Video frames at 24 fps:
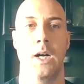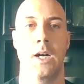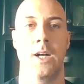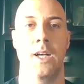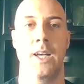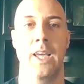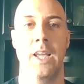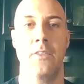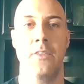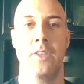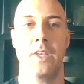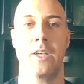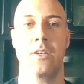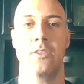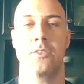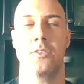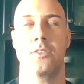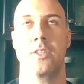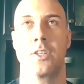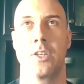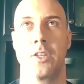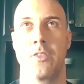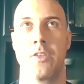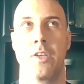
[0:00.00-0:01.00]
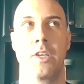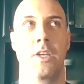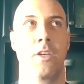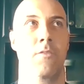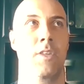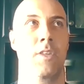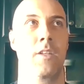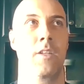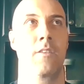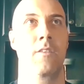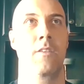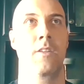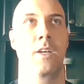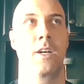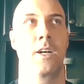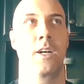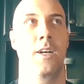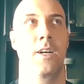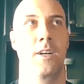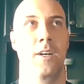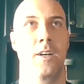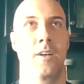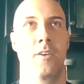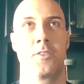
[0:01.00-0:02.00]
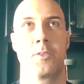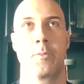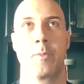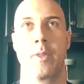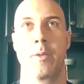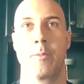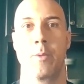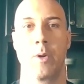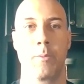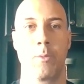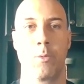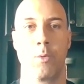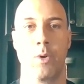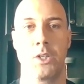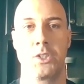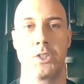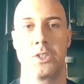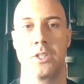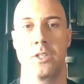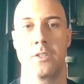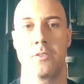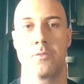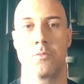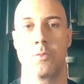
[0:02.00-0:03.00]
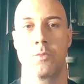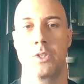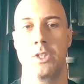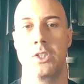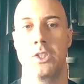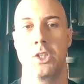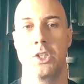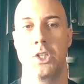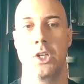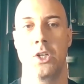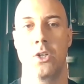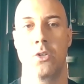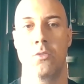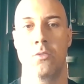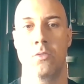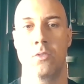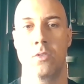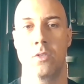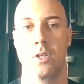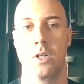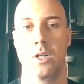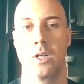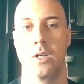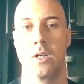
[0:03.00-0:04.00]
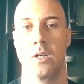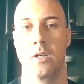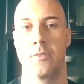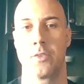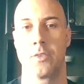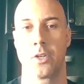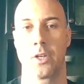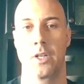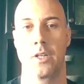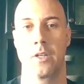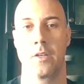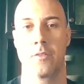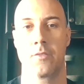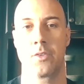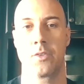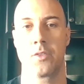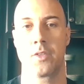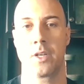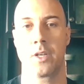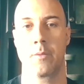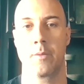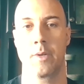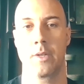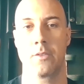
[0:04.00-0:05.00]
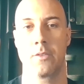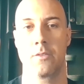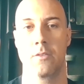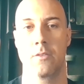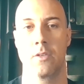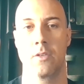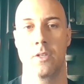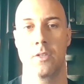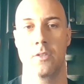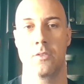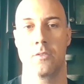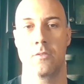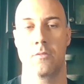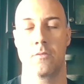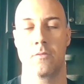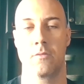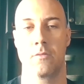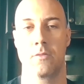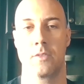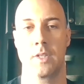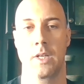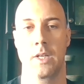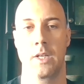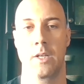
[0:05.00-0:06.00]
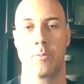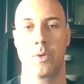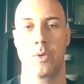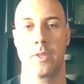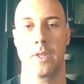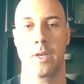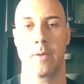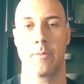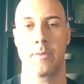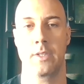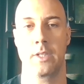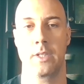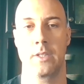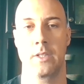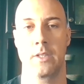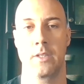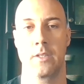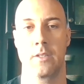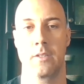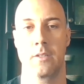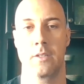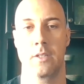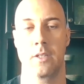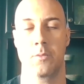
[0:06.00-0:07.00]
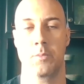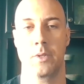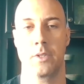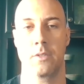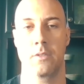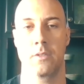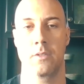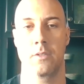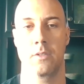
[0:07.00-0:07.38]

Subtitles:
Anything else you can think of that somebody that might be watching this would need to know if they're thinking about signing up with Amazon DSP?